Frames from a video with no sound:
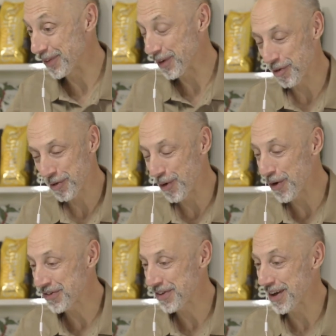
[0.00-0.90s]
of
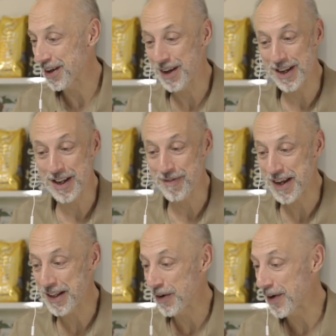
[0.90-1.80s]
course, in the
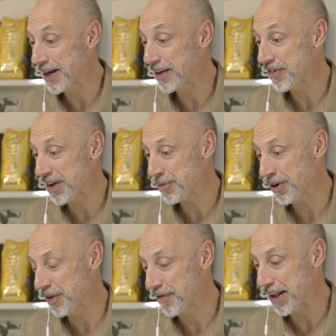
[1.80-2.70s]
video and in the
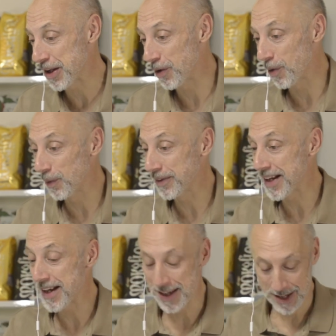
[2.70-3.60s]
description of the video,
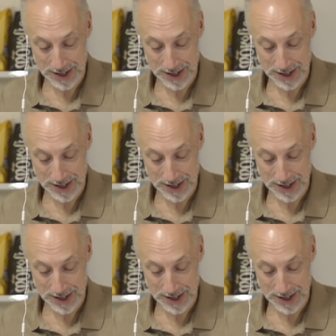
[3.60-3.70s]
the